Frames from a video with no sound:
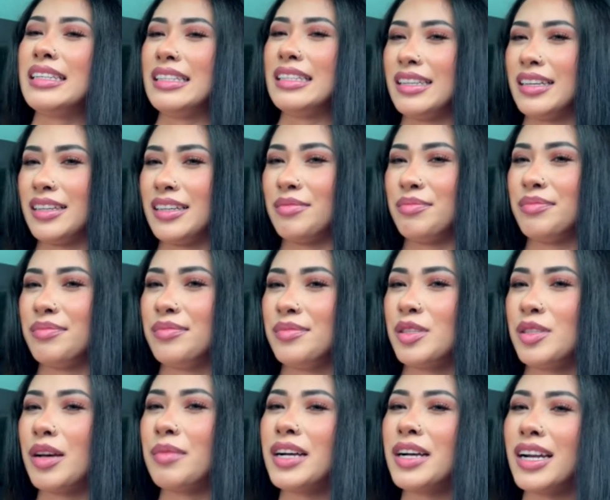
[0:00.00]
Yeah.
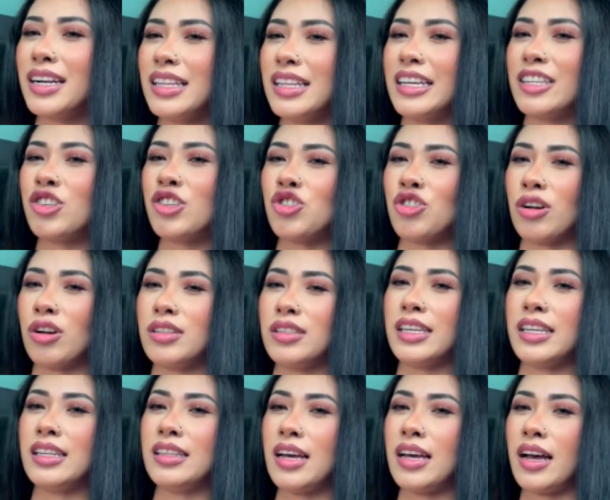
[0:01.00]
So I'm kind of like
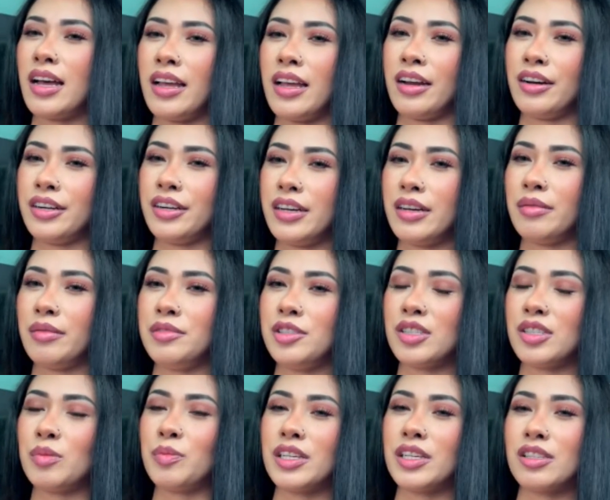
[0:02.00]
struggling in that area
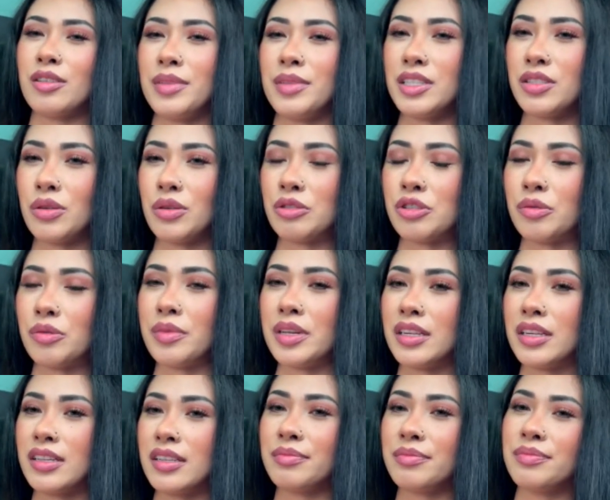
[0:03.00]
just because of my social
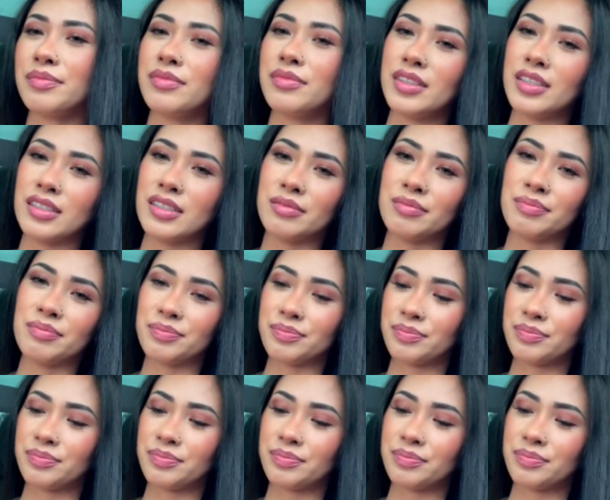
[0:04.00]
media. Yeah.